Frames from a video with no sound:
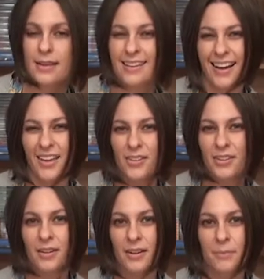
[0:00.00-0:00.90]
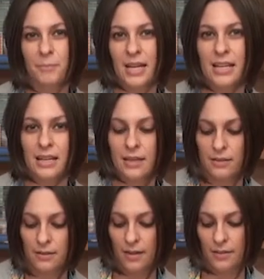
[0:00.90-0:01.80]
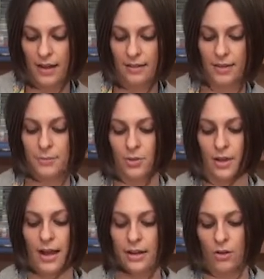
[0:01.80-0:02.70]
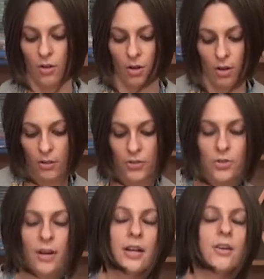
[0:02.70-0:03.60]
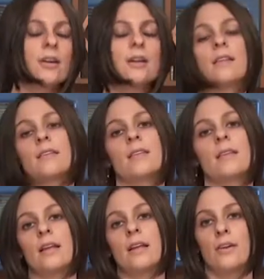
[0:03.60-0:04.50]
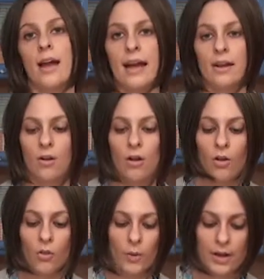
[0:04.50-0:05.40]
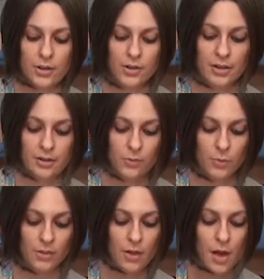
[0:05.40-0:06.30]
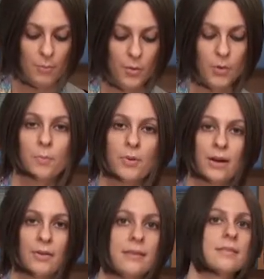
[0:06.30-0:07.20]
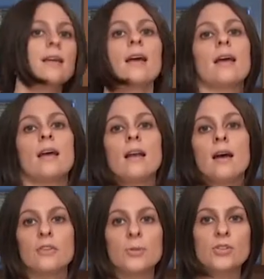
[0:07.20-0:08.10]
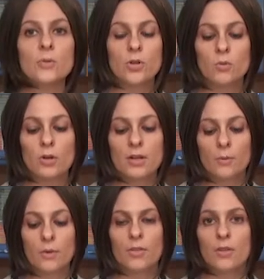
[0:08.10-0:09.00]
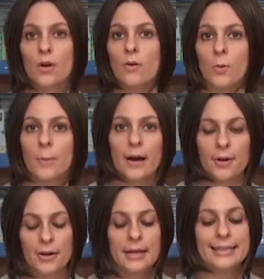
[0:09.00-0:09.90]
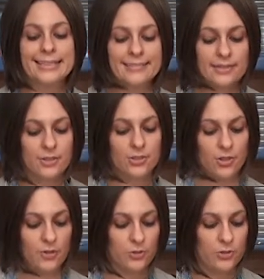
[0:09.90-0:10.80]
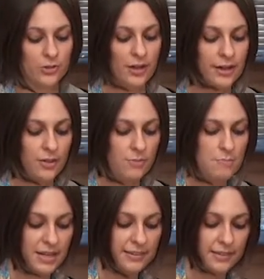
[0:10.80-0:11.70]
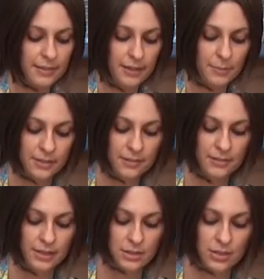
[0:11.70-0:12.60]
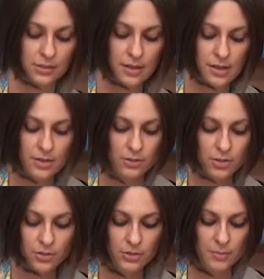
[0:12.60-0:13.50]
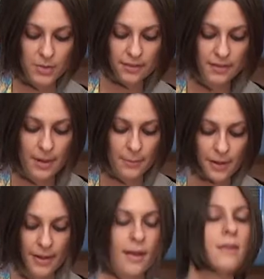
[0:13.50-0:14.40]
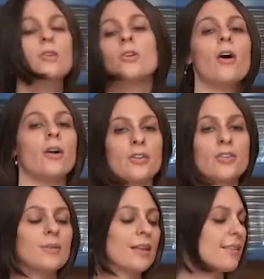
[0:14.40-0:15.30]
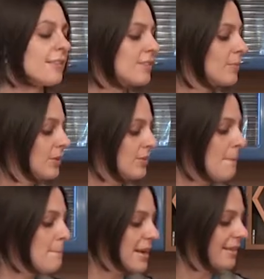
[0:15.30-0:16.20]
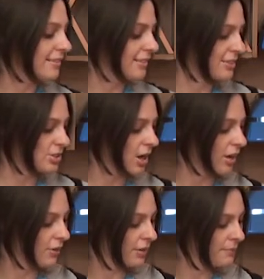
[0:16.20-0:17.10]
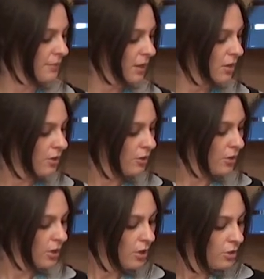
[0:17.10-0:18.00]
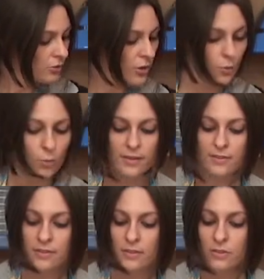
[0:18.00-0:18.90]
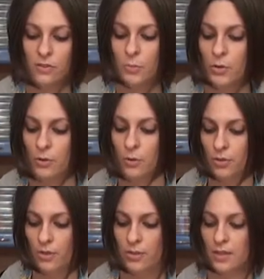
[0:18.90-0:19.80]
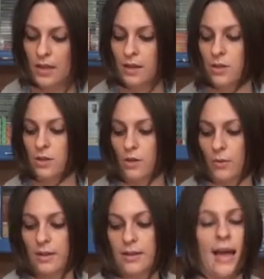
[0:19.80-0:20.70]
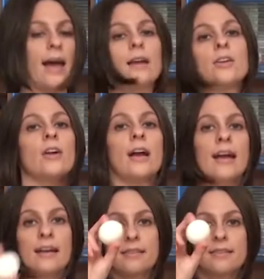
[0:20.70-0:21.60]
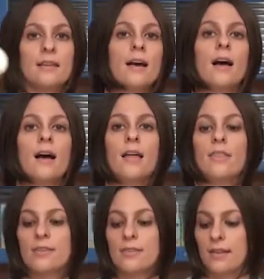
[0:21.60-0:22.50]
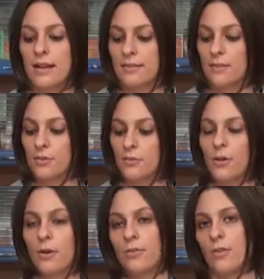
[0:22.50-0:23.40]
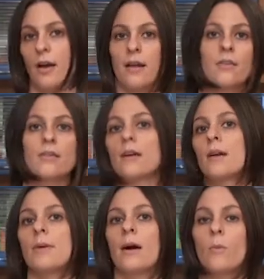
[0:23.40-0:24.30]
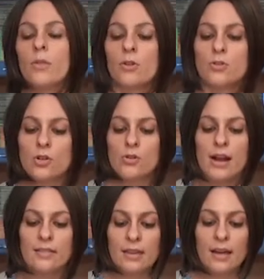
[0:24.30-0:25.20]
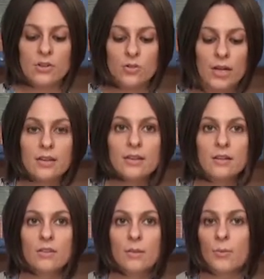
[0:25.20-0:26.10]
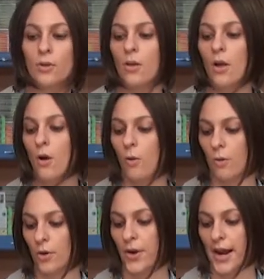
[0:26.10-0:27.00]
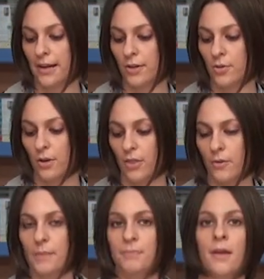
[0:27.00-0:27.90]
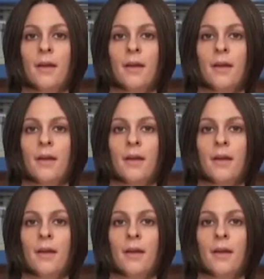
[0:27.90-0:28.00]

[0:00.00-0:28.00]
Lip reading: In other baking, a lot of times you'll add in all the dry ingredients and then later add in all the wet ingredients. But with brownies, and especially when you're working with the cocoa powder, it's easier if you just kind of mix things up in stages. So you're just going to mix it up, and you can already smell it. This smells amazingly chocolatey. So once this is smooth, then you're going to add your eggs. There's lots of thought out there about whether you should crack the egg directly into the bowl or crack it into another one.